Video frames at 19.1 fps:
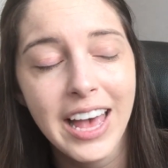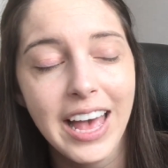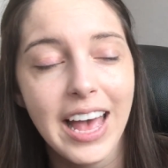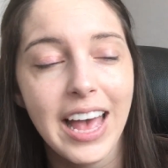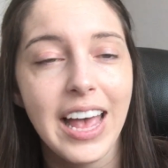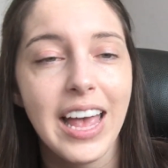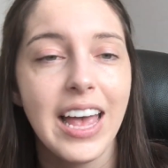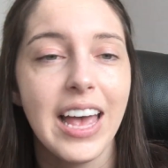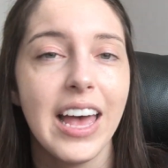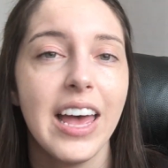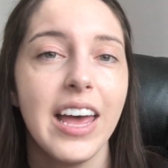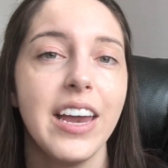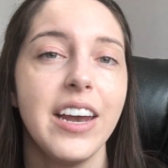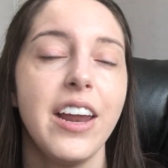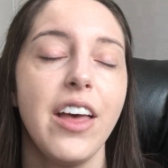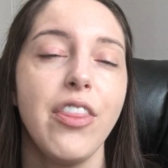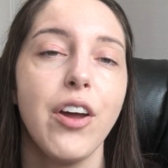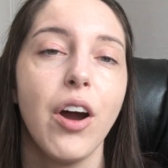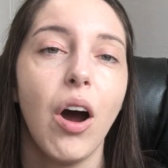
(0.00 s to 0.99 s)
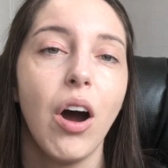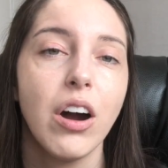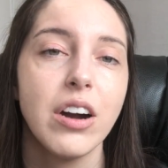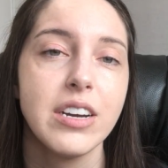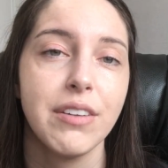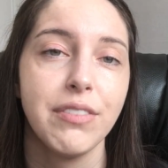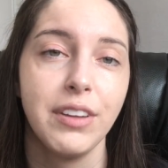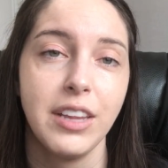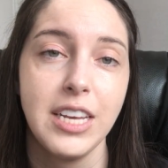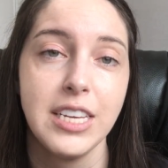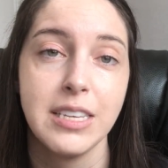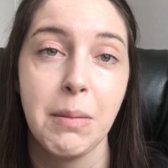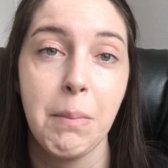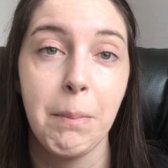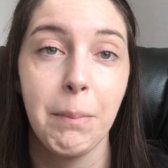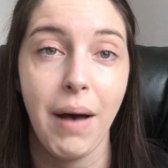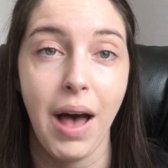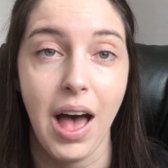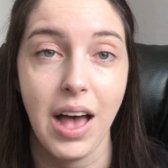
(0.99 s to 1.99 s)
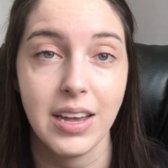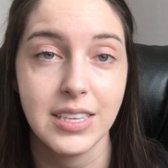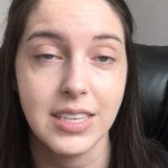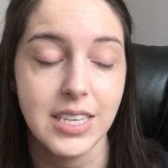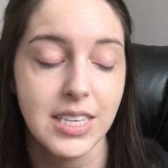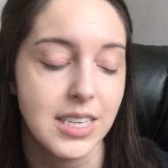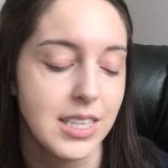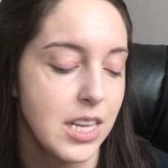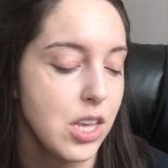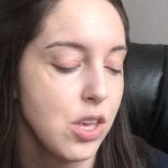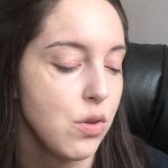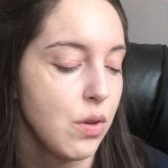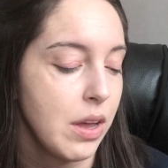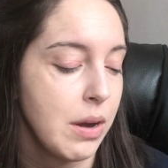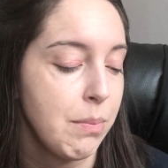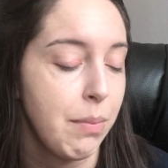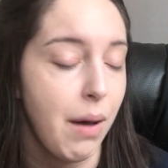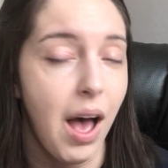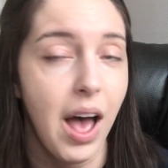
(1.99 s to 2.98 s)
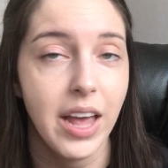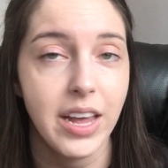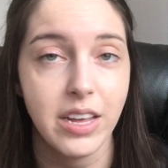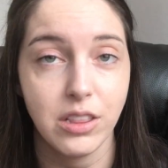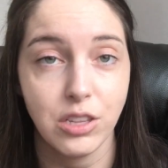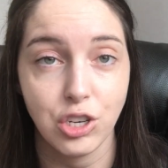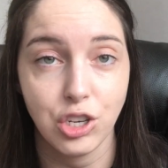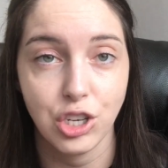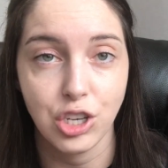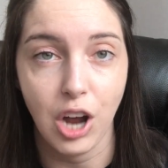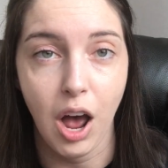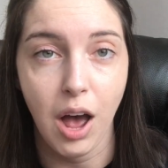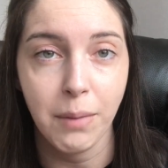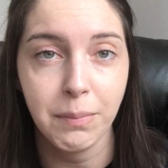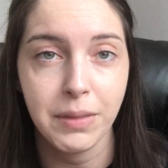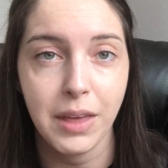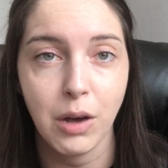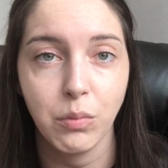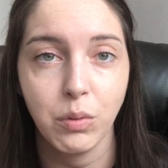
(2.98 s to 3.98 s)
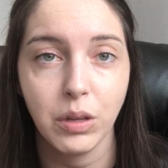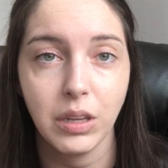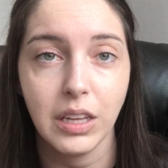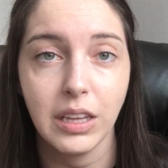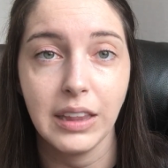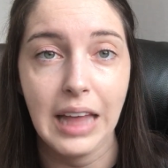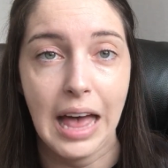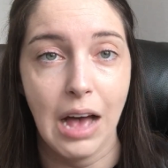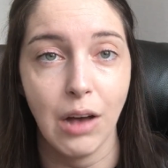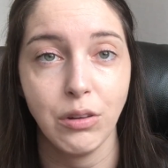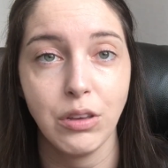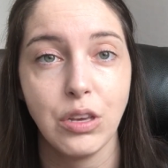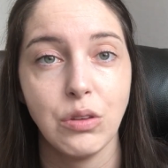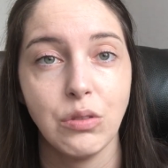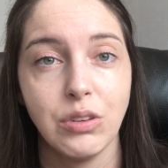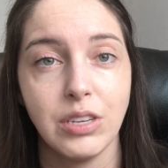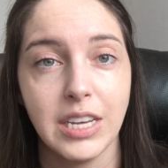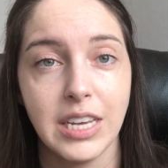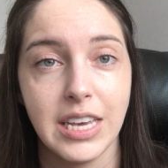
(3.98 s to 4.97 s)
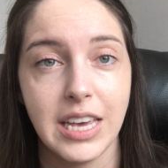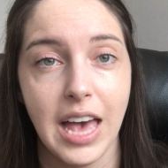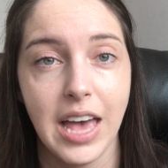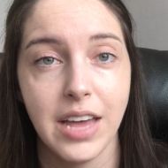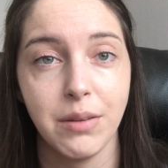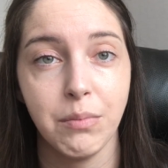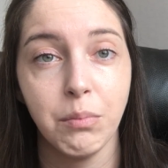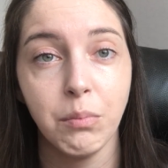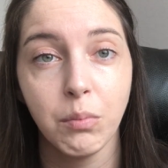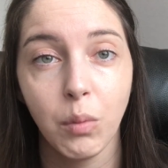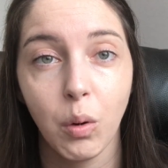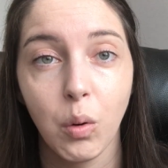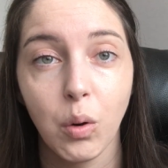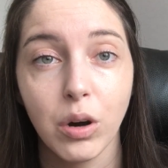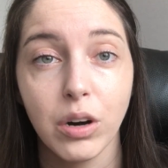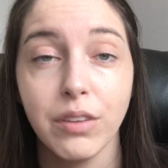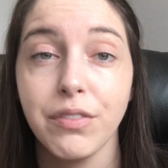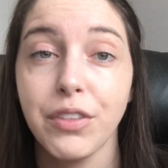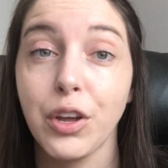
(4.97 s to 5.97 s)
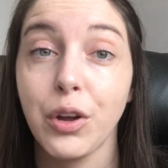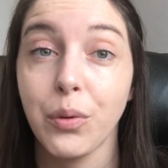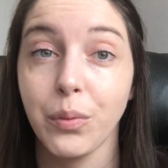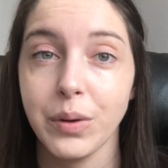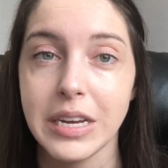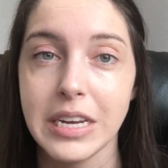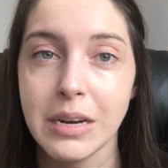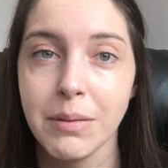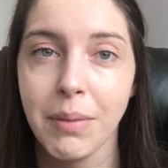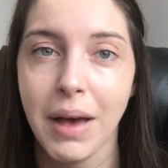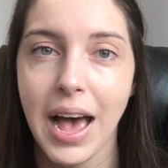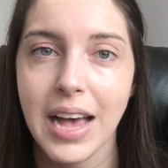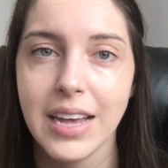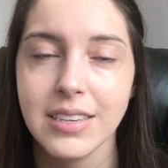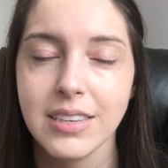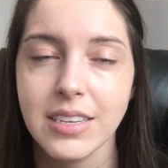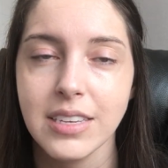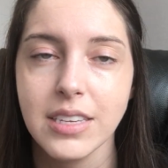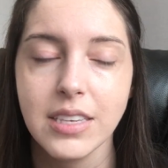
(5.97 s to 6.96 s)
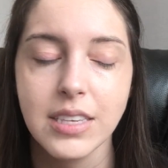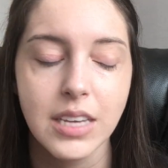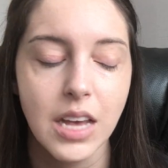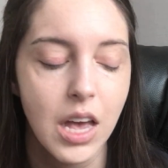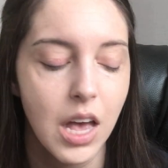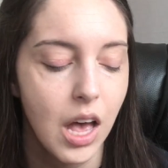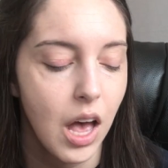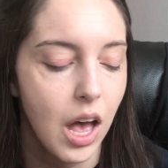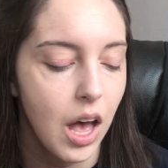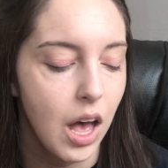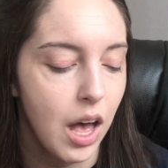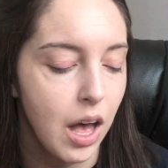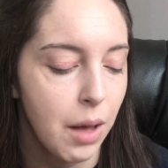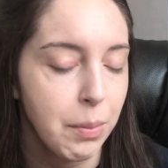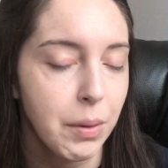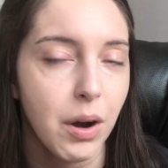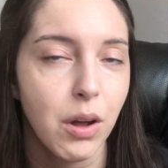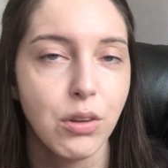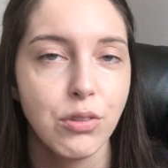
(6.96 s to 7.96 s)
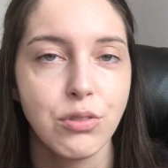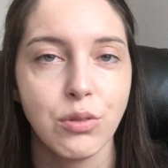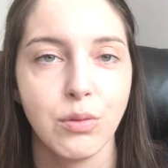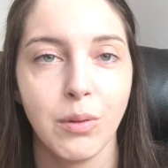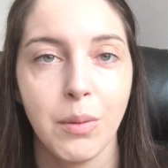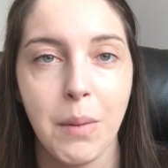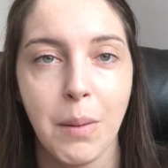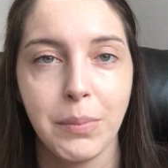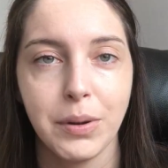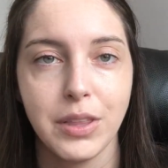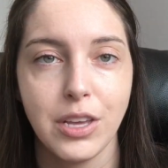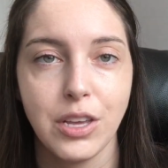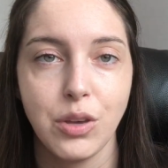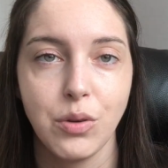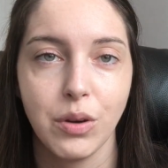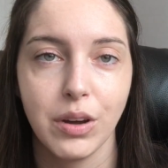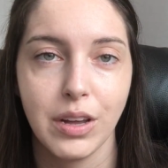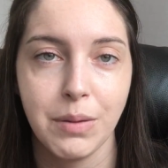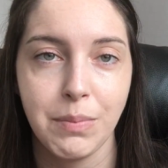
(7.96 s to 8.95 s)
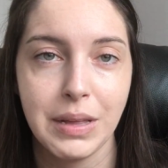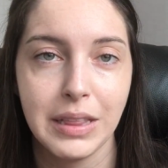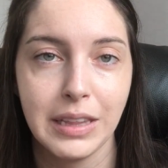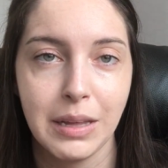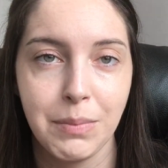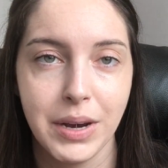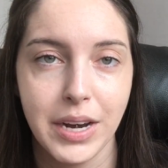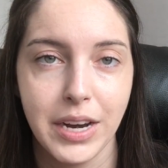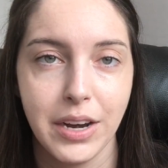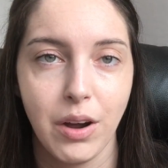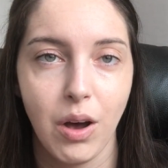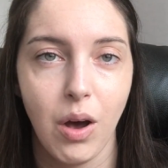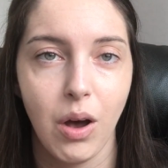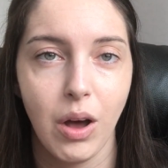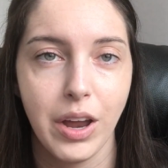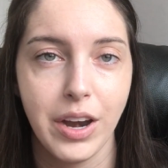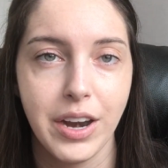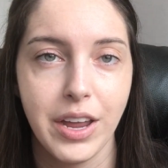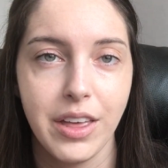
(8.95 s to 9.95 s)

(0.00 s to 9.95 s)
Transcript: And there are definitely some boxes that you can buy in the shop that will allow you to get more of the green passes. But also remember that you are going to be limited on